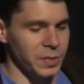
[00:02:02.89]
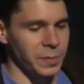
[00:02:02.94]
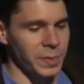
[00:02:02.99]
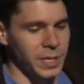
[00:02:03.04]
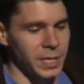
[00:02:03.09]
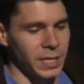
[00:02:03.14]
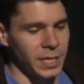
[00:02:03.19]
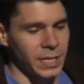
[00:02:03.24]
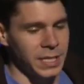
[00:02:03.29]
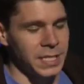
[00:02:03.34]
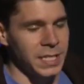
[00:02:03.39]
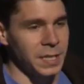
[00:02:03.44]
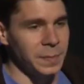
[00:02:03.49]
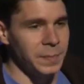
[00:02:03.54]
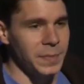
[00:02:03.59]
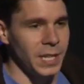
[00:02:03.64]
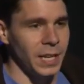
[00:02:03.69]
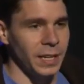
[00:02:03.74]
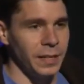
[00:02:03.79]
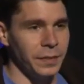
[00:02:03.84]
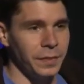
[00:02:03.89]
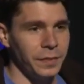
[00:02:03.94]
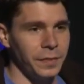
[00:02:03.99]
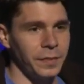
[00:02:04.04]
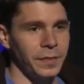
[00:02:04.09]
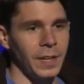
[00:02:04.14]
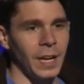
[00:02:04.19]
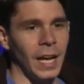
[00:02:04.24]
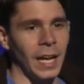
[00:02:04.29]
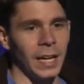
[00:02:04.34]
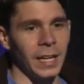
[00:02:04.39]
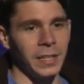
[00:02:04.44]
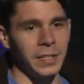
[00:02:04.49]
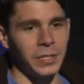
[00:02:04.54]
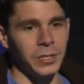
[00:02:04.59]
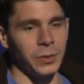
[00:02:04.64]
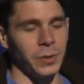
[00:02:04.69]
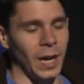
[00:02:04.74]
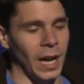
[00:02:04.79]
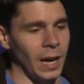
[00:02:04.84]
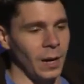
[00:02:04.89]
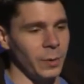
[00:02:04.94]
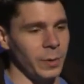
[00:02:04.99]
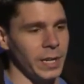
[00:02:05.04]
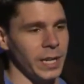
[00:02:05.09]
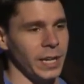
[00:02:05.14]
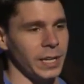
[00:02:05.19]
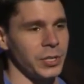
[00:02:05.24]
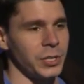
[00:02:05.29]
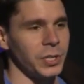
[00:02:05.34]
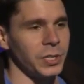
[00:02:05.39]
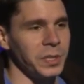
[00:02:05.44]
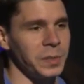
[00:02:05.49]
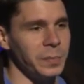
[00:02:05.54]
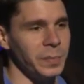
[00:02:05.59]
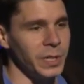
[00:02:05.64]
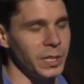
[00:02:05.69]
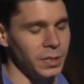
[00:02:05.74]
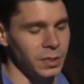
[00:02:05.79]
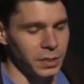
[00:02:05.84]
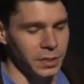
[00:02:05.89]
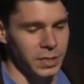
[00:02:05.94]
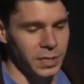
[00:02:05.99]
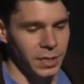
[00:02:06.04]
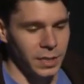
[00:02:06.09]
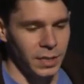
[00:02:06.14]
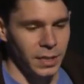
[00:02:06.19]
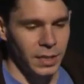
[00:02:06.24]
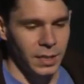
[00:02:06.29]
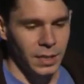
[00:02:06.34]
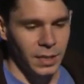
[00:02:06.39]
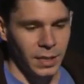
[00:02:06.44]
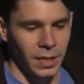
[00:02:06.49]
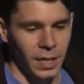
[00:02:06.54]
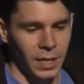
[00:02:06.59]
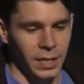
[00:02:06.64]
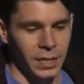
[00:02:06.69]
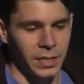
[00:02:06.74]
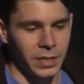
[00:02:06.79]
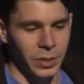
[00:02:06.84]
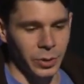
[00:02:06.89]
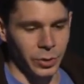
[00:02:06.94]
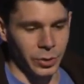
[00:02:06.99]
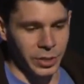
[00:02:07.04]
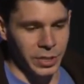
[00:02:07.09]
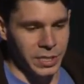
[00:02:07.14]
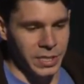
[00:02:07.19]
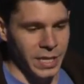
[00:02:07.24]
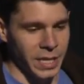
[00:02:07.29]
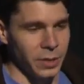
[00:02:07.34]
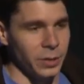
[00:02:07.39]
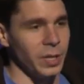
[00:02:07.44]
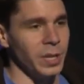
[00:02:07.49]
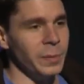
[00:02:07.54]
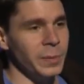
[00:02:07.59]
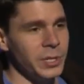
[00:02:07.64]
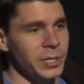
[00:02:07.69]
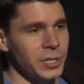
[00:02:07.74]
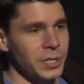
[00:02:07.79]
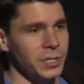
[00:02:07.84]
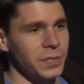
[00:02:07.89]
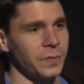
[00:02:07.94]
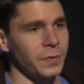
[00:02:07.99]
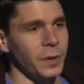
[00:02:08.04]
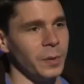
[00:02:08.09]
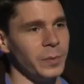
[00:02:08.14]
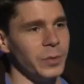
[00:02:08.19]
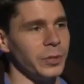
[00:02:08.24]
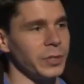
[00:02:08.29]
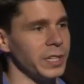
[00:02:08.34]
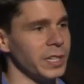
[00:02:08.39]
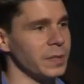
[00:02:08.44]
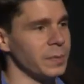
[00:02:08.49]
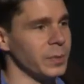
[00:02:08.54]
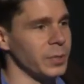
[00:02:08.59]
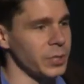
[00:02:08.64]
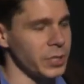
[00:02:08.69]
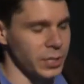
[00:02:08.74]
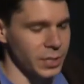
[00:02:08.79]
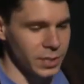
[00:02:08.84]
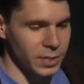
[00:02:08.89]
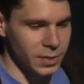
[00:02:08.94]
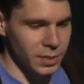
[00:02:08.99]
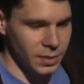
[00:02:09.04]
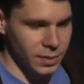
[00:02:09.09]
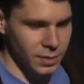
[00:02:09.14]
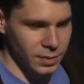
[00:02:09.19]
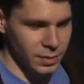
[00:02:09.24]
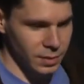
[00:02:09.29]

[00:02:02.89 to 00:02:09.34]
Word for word: to be a deep dive onto how we actually build your container images from your Git pushes.